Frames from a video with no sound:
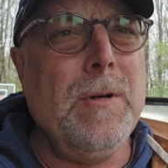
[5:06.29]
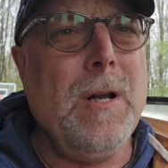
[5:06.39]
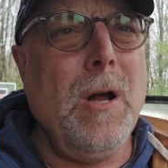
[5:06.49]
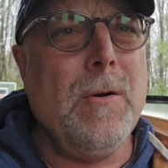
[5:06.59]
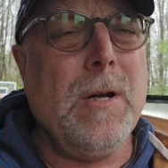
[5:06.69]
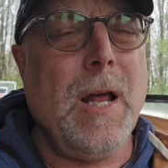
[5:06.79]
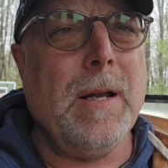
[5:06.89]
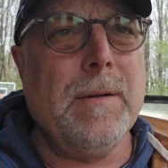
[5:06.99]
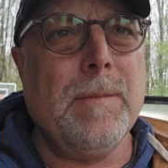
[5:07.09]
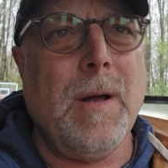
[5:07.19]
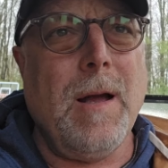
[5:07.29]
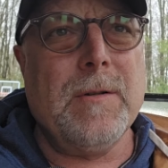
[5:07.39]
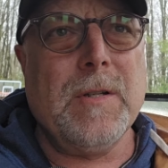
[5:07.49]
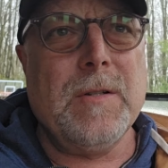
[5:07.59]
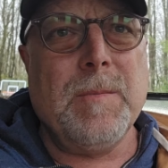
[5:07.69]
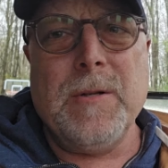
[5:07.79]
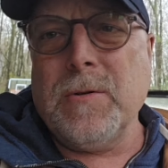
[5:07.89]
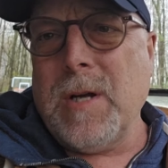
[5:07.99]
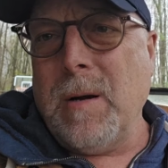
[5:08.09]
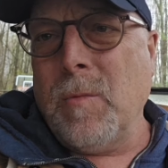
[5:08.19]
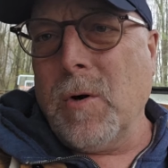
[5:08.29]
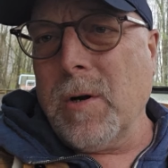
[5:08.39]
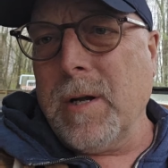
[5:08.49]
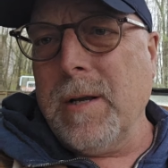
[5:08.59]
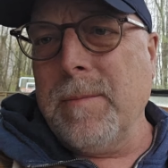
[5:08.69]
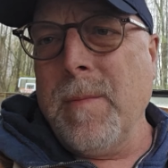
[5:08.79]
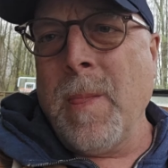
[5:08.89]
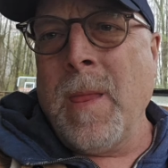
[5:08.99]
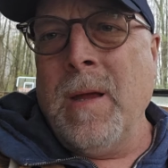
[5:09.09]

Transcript: you know, you got to obviously spend your time working,